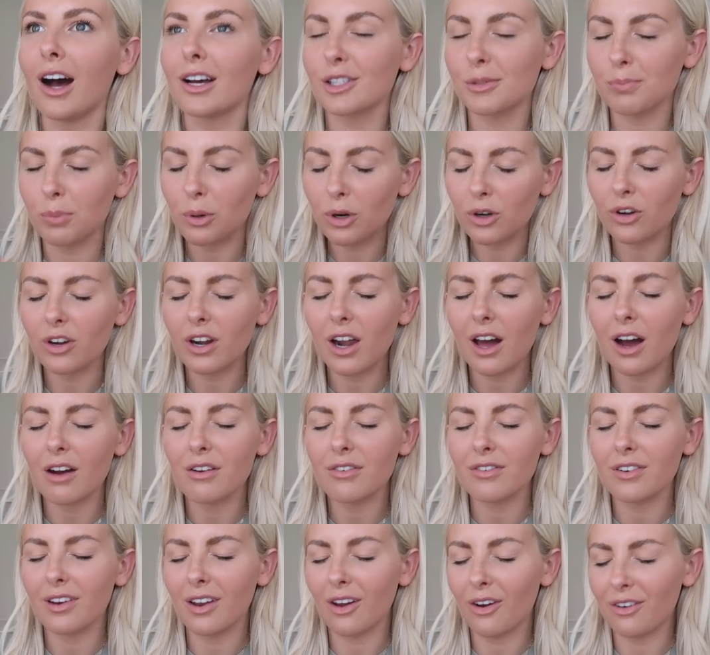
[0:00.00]
Spoiler
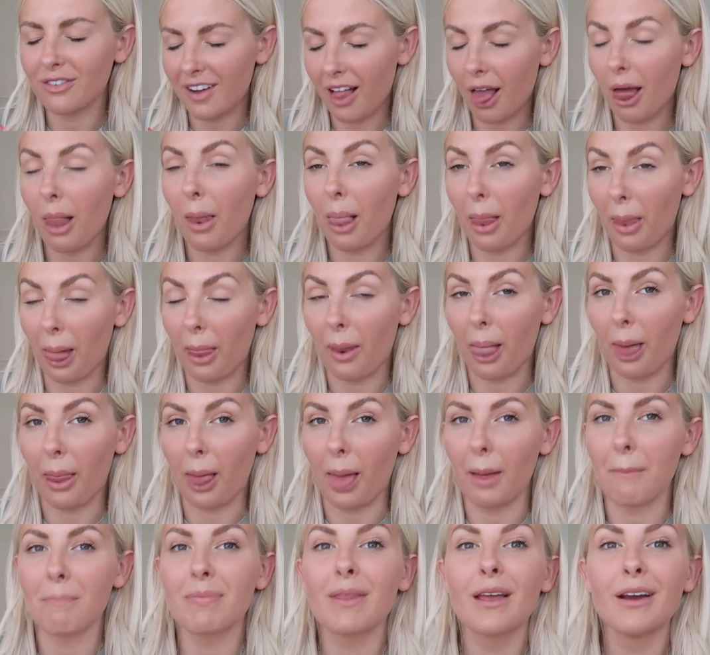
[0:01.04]
alert for Love
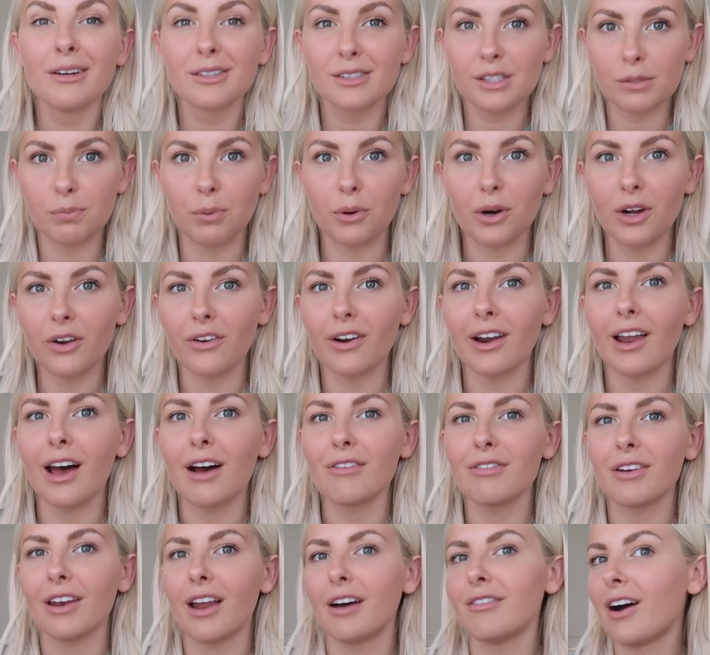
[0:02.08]

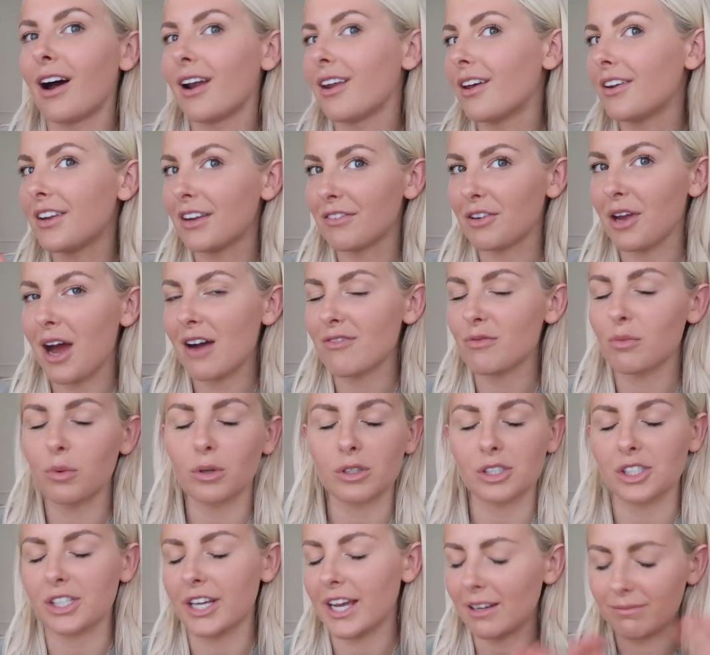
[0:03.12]
Island. If you haven't
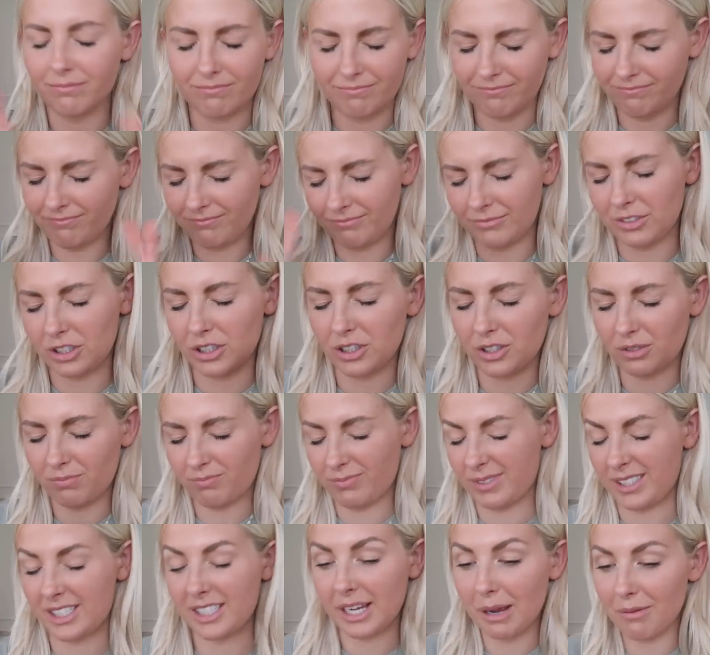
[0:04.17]
watched it,
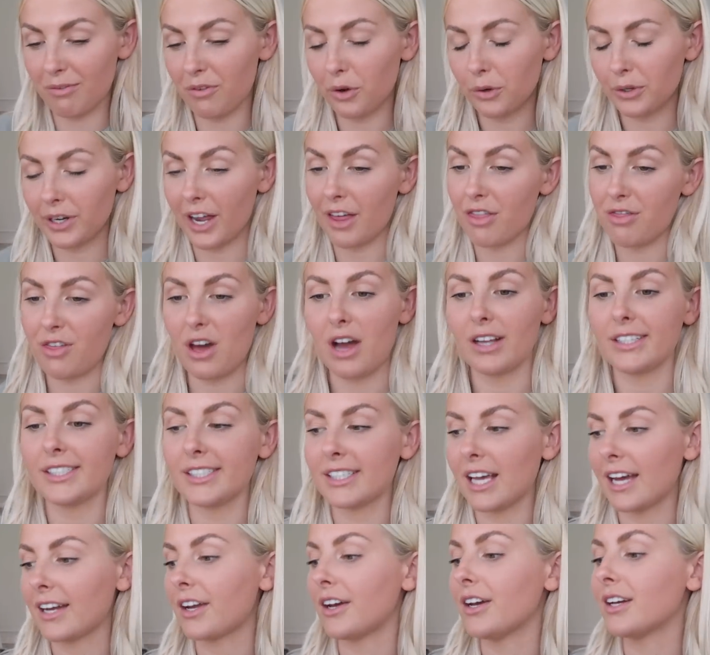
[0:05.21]
just skip forward like 30
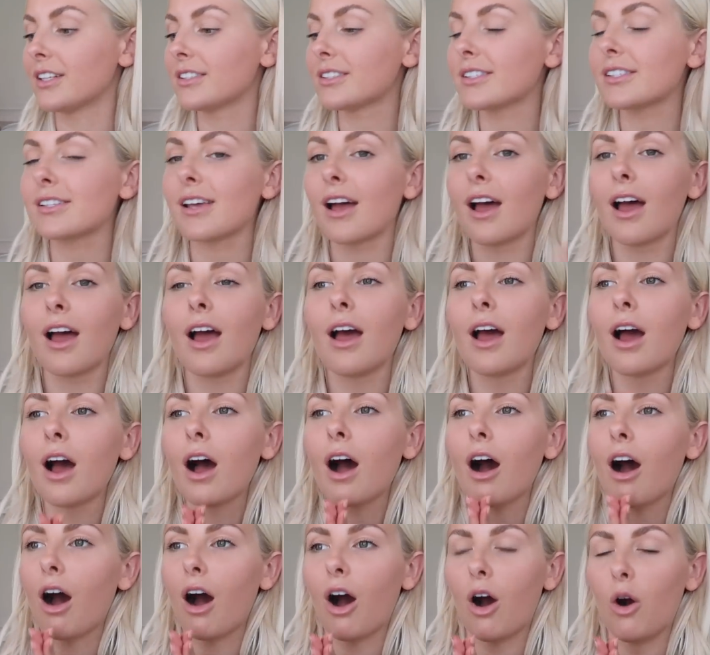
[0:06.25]
seconds.
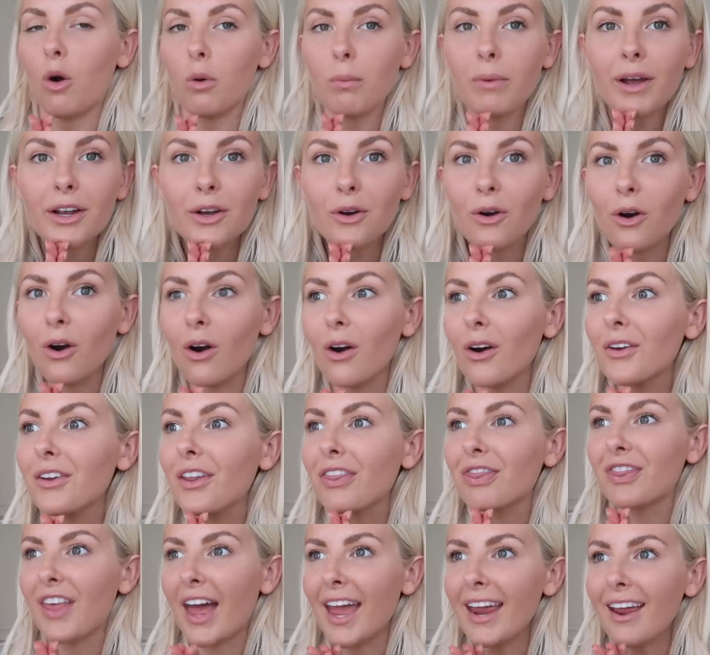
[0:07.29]
Oh my
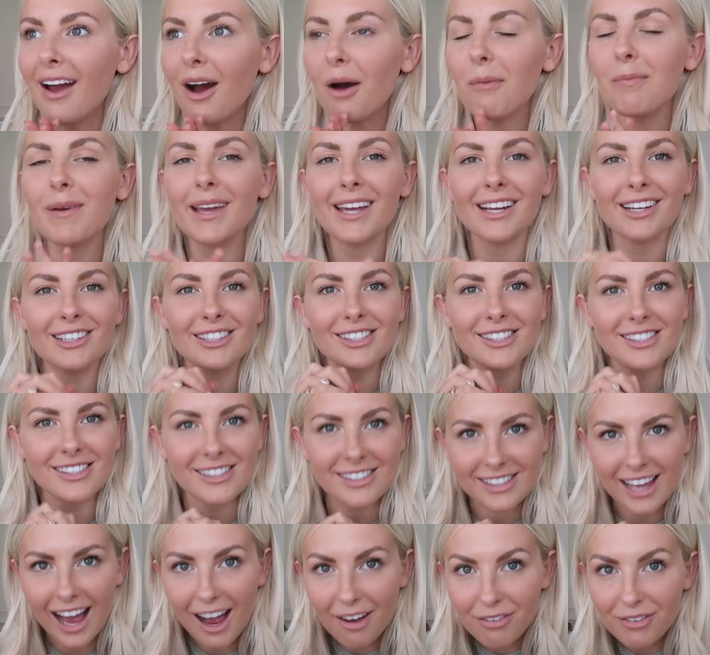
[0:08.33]
God, they are being
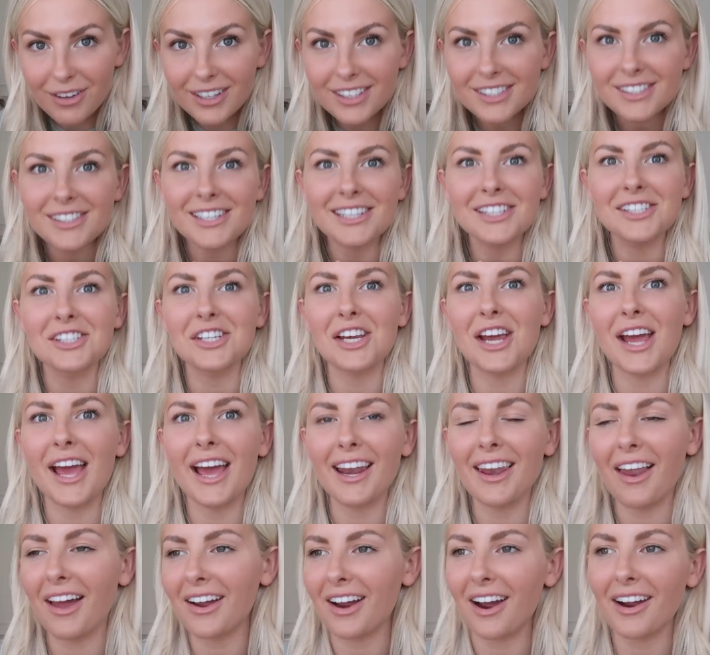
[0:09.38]
savage this
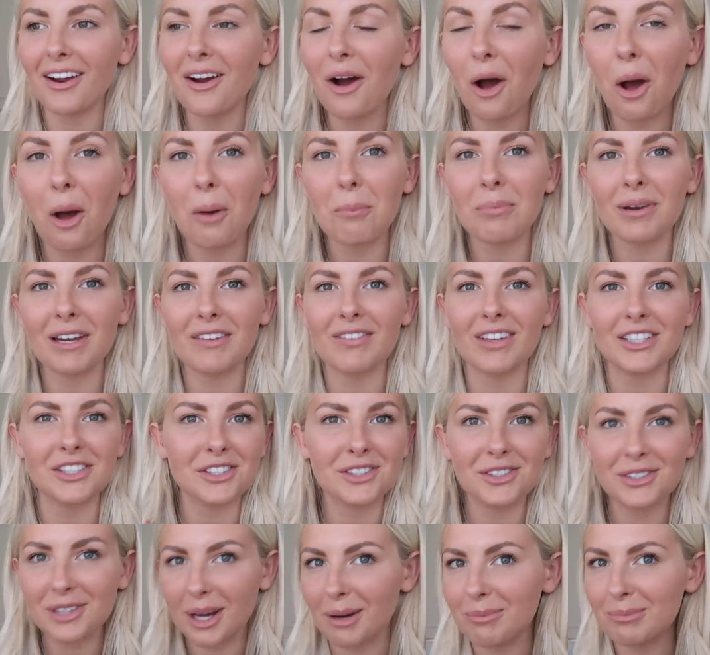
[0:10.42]
year. Like, I can't believe they
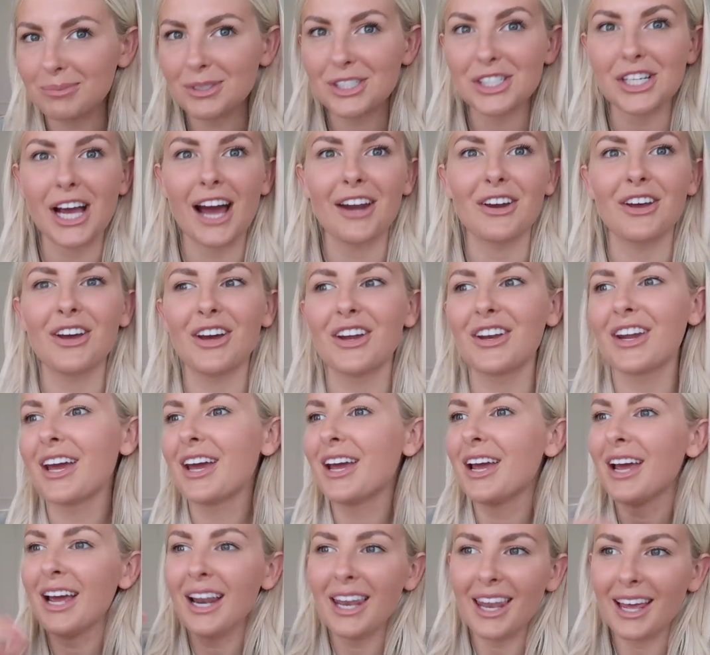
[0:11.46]
just dumped Shannon
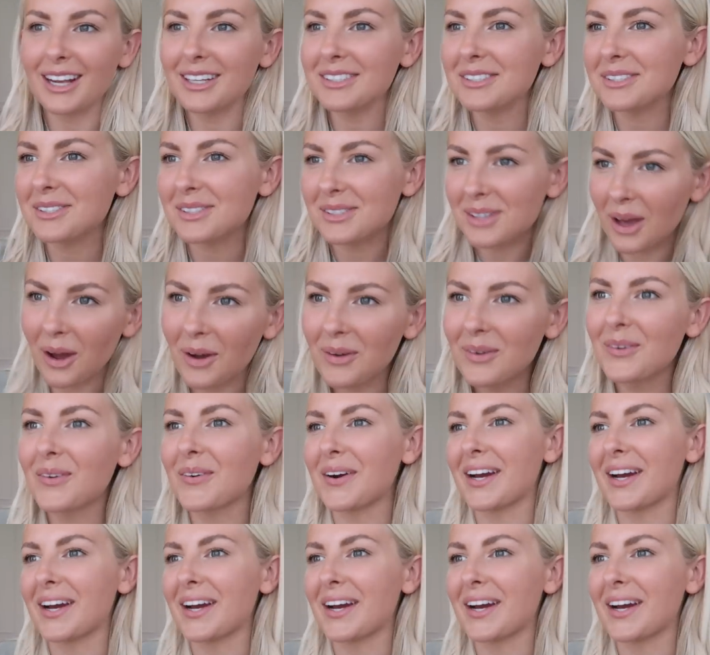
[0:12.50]
like so